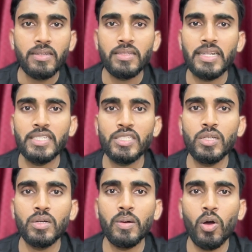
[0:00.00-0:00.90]
that is
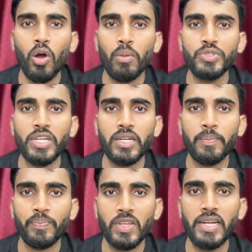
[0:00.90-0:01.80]
the object,
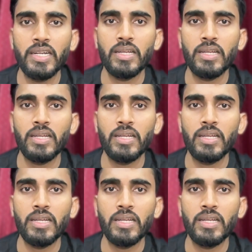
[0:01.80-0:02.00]
right?